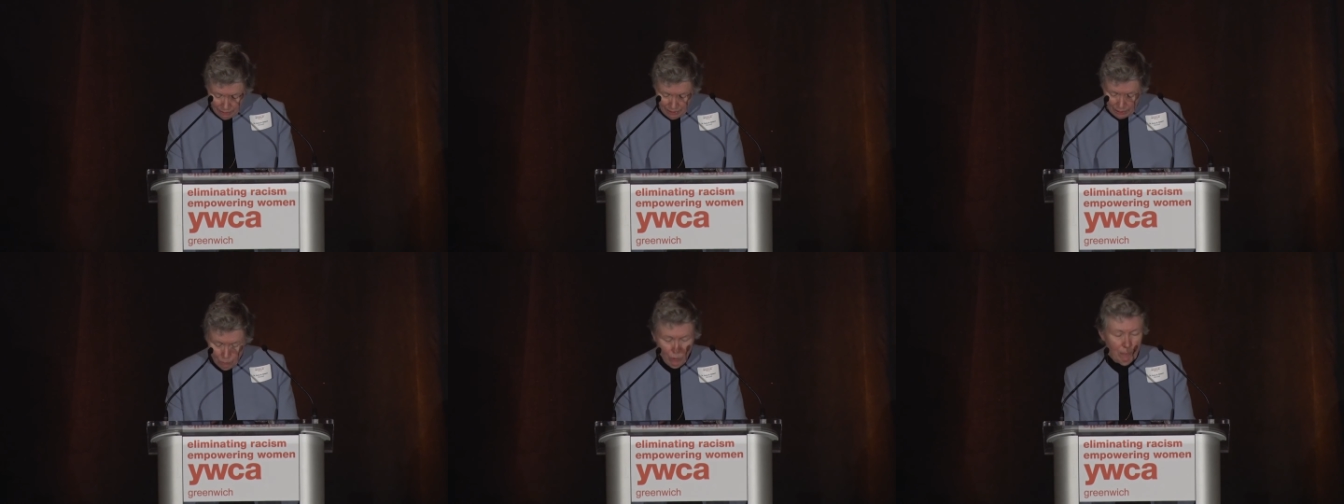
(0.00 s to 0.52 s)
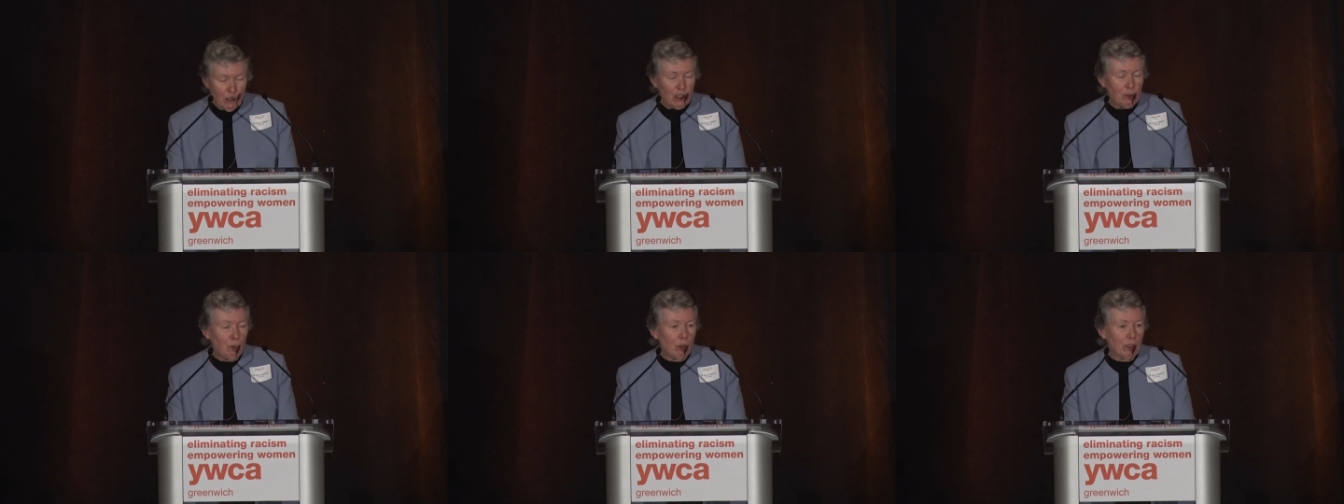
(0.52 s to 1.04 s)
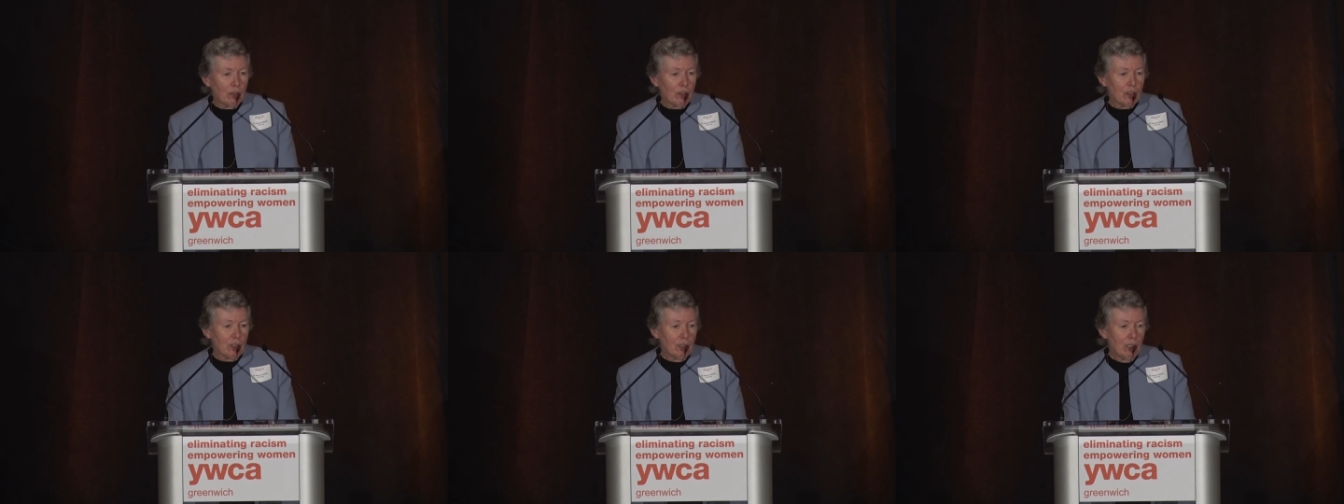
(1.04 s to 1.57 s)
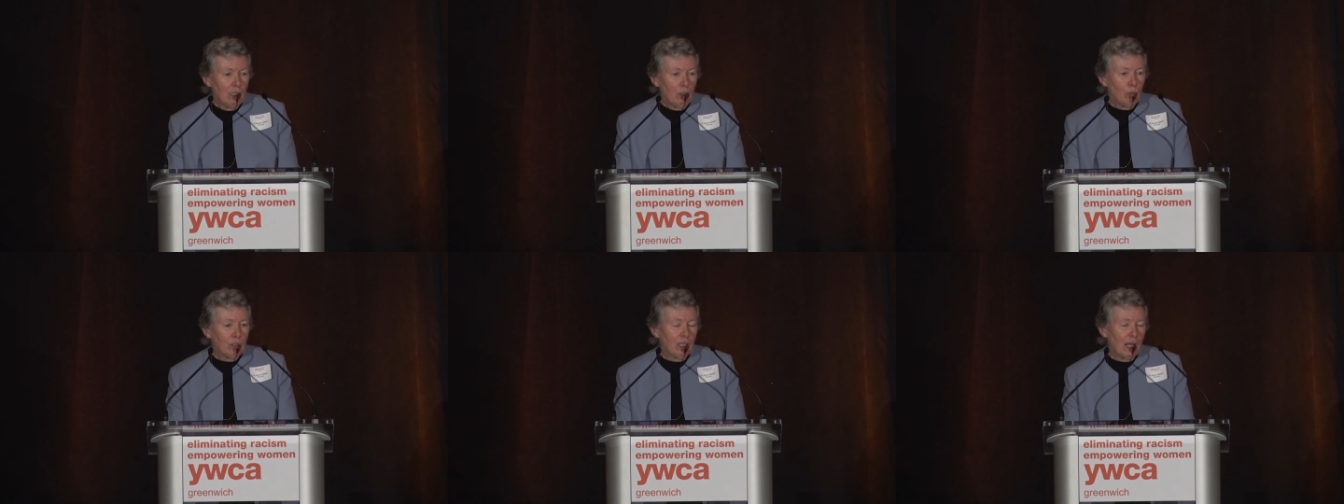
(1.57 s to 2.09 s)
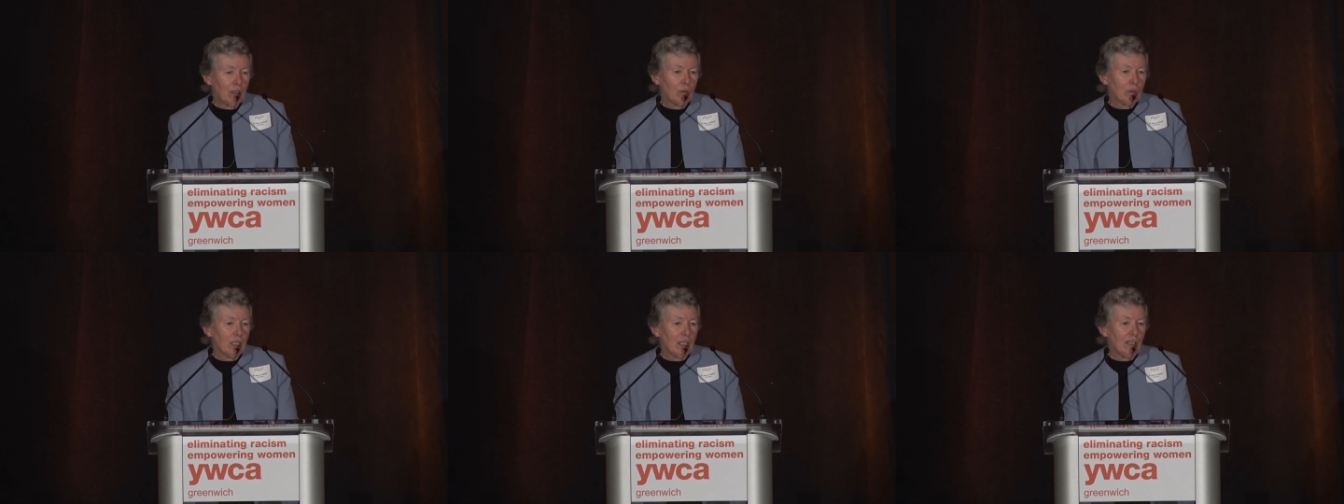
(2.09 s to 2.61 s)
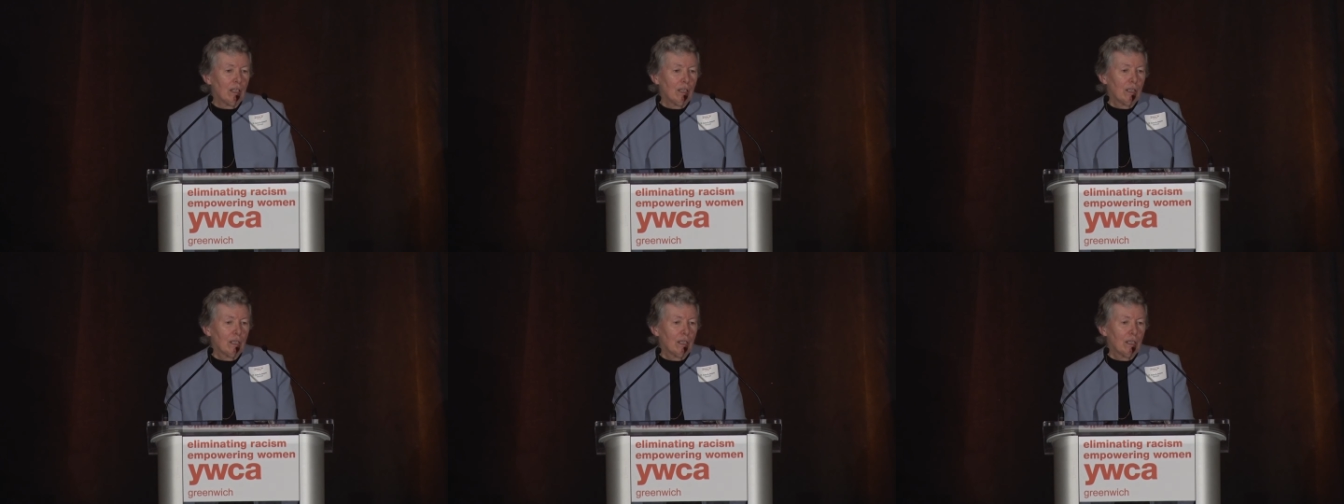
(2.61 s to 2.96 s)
that women's sports would not only